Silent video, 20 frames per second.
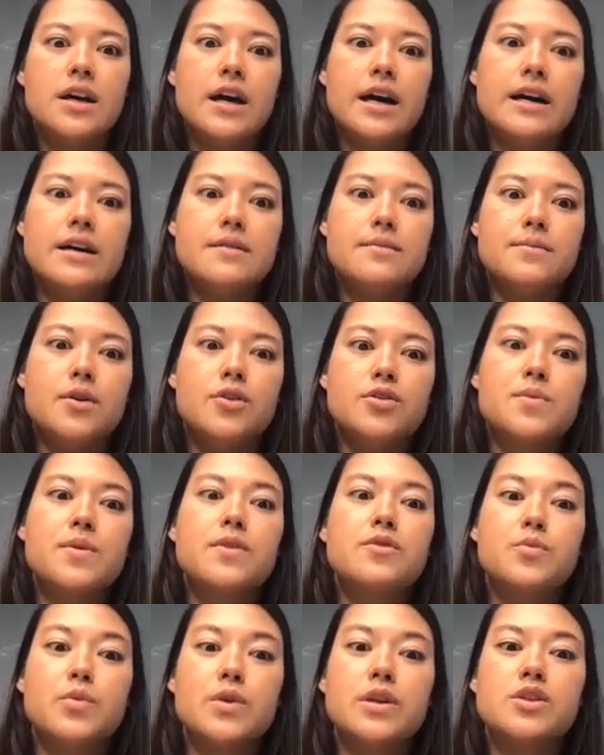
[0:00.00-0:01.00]

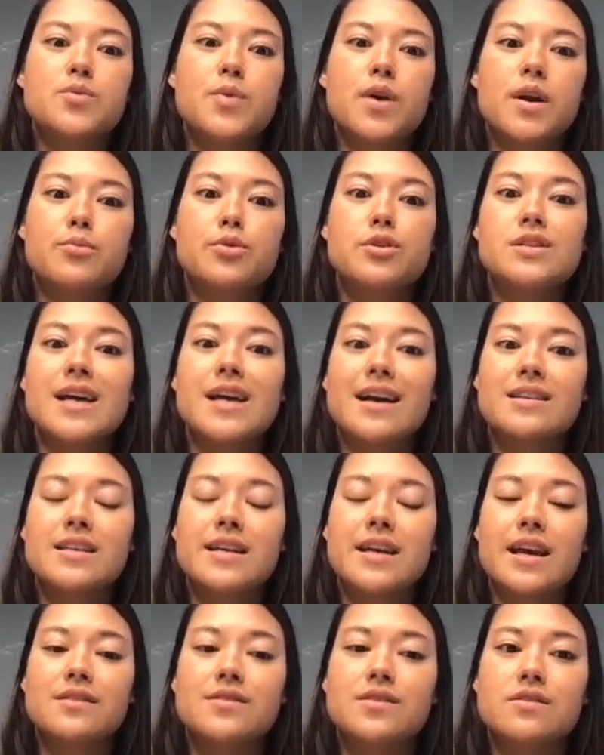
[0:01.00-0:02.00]
Ultimately, we just want to protect
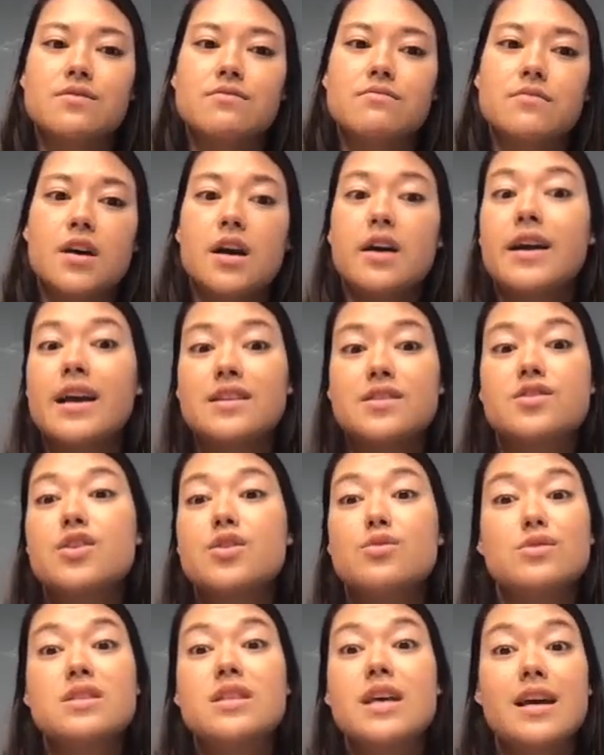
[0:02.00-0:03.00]
against
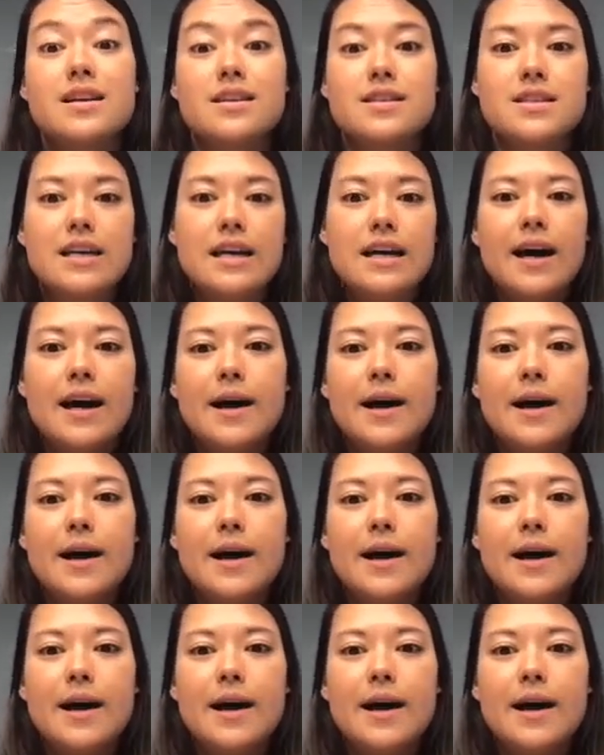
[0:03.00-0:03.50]
those things.